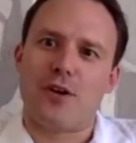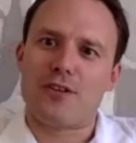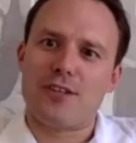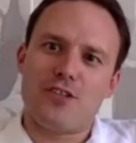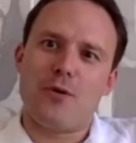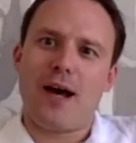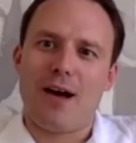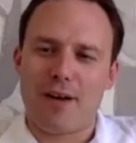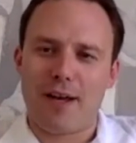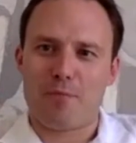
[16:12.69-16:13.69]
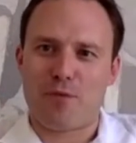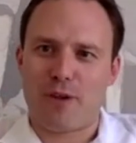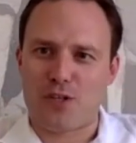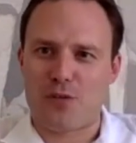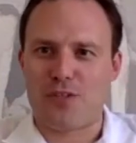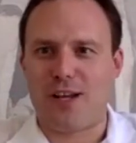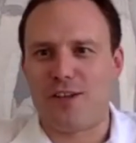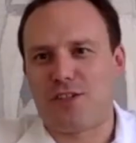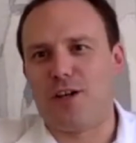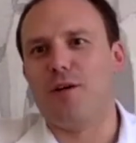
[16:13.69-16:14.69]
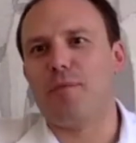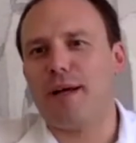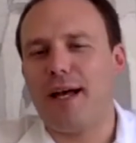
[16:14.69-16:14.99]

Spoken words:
because they do have a professional telescope